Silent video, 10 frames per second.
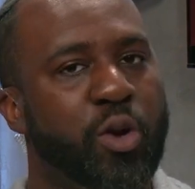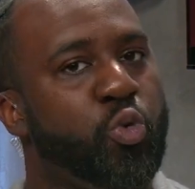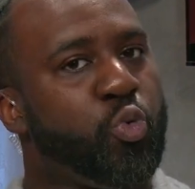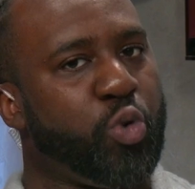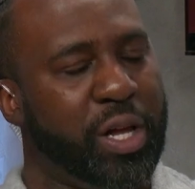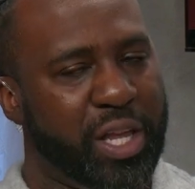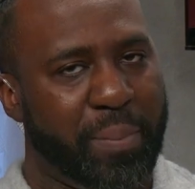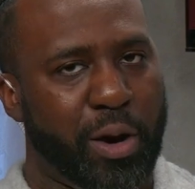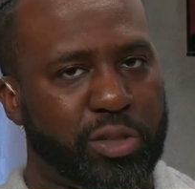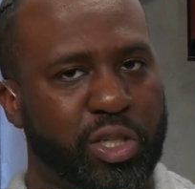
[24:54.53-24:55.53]
Really
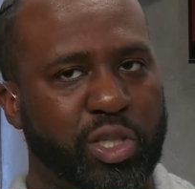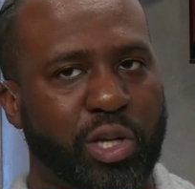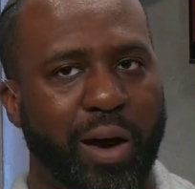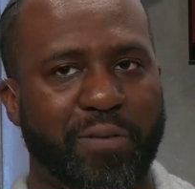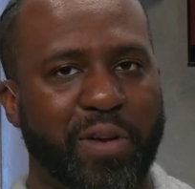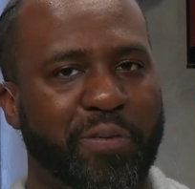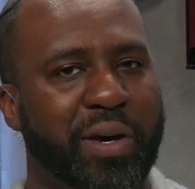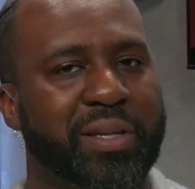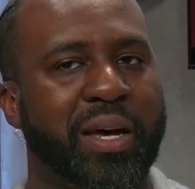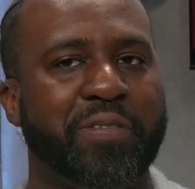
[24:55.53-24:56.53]
emerging star for the
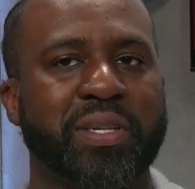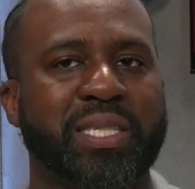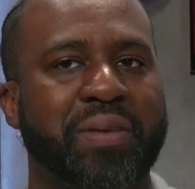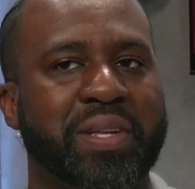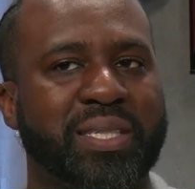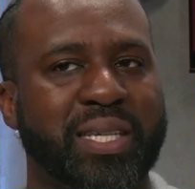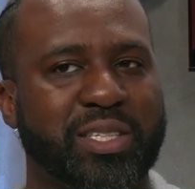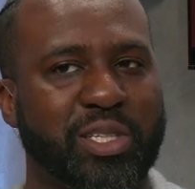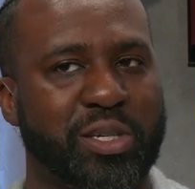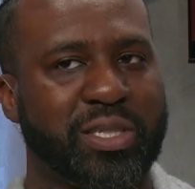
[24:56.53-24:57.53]
Philadelphia
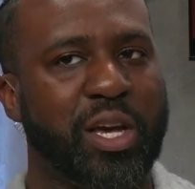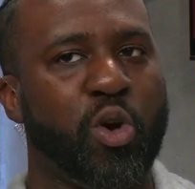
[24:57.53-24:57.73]
76ers.